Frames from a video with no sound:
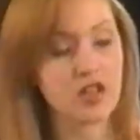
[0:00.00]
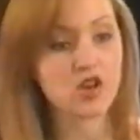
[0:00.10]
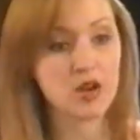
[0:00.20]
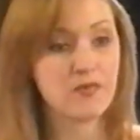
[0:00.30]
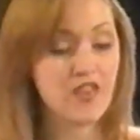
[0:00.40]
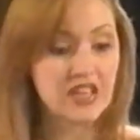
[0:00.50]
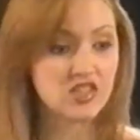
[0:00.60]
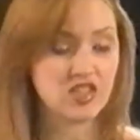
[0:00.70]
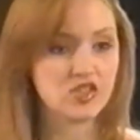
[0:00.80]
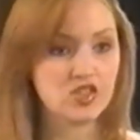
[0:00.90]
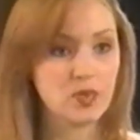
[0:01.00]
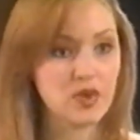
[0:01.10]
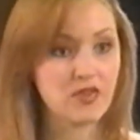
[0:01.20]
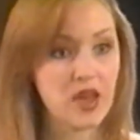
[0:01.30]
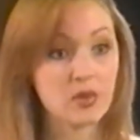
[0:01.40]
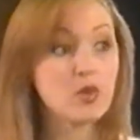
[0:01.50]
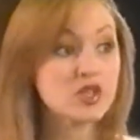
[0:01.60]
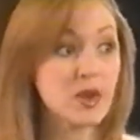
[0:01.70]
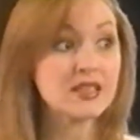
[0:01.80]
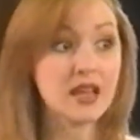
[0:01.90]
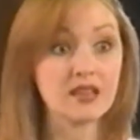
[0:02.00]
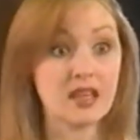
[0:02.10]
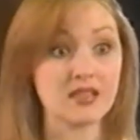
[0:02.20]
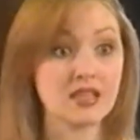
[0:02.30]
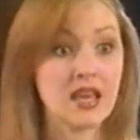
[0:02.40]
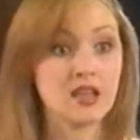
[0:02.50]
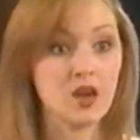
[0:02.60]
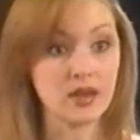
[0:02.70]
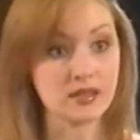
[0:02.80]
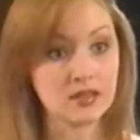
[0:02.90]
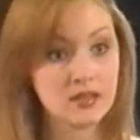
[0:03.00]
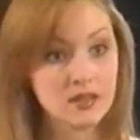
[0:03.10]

and try to fix this stupid family, which meant telling Dusty to get lost.